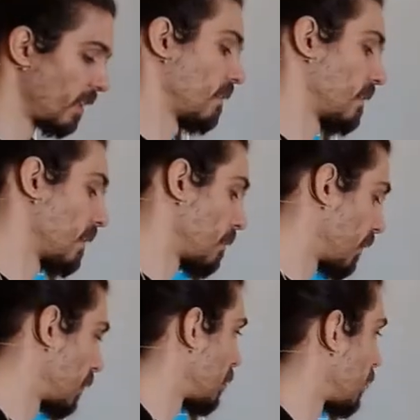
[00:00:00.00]
And the
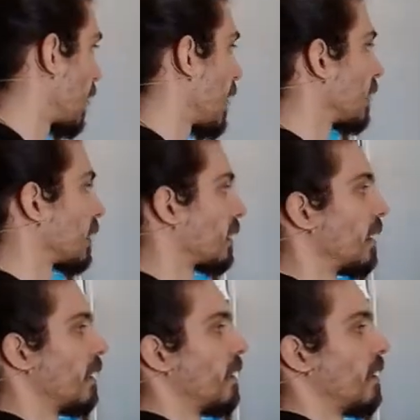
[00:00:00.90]
principle says,
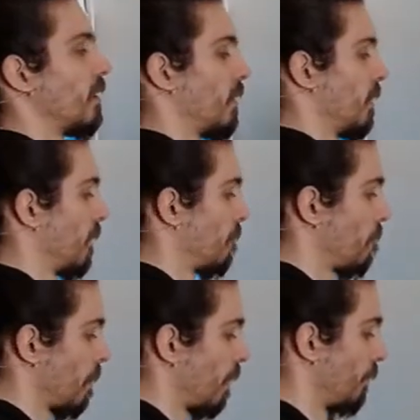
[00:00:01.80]

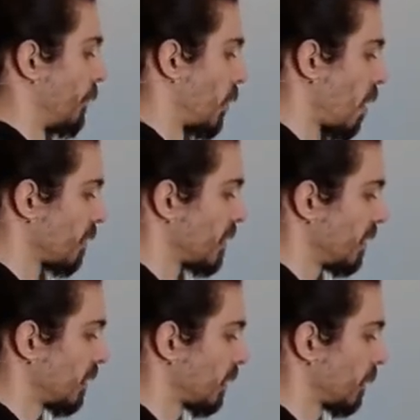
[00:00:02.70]
draw
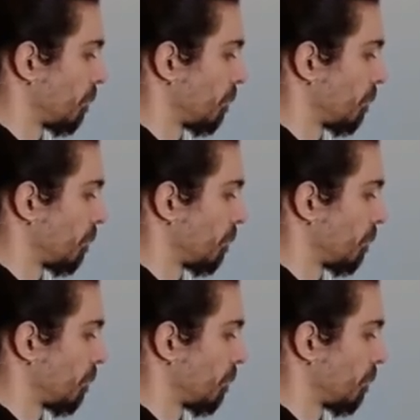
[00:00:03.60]
this,